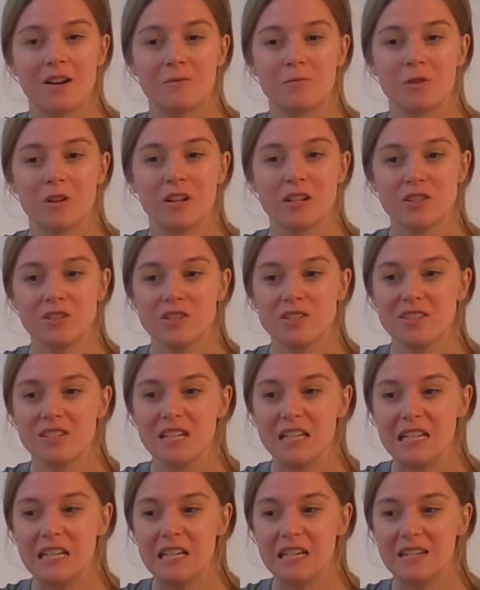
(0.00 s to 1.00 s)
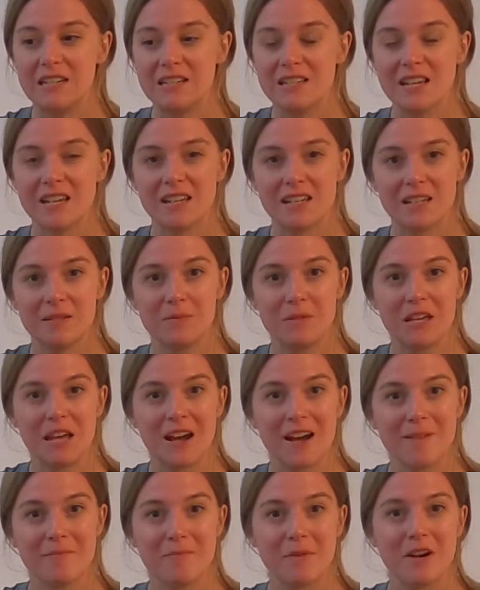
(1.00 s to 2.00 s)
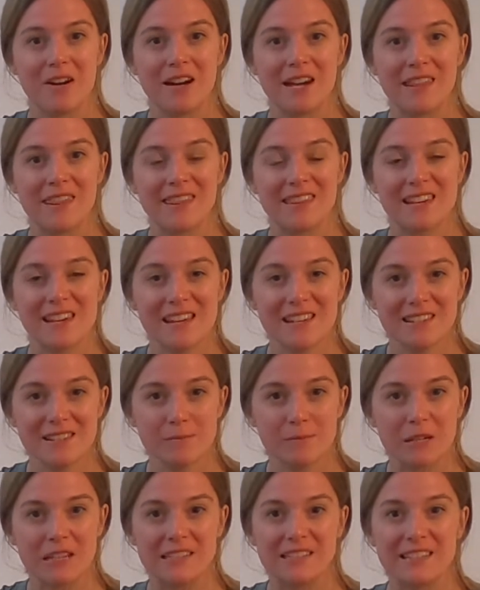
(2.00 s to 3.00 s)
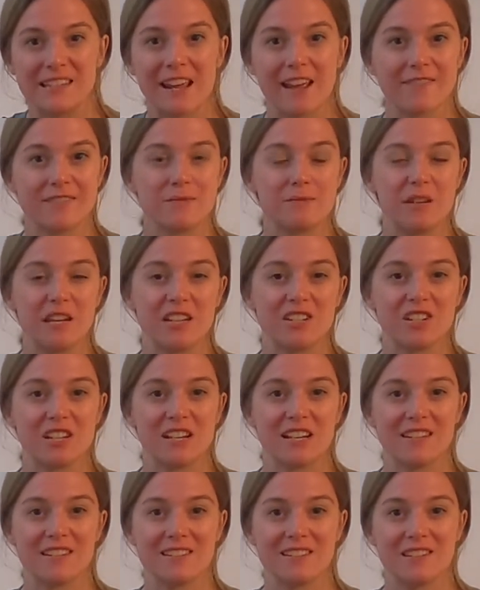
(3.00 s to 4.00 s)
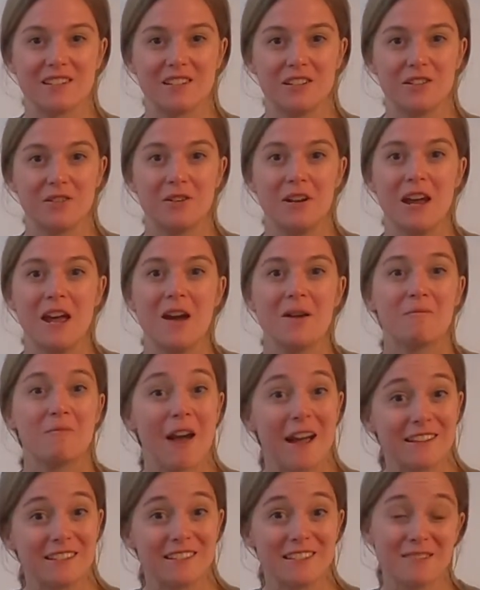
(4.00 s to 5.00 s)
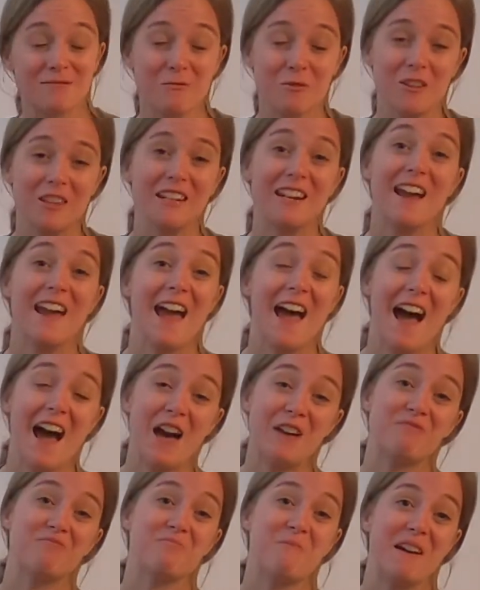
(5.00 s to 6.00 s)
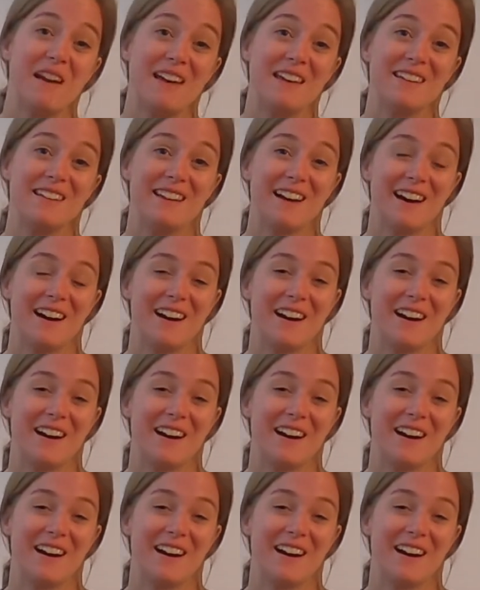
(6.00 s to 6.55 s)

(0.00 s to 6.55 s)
were interested in taking me up on this because it gives me a chance to practice more than I have been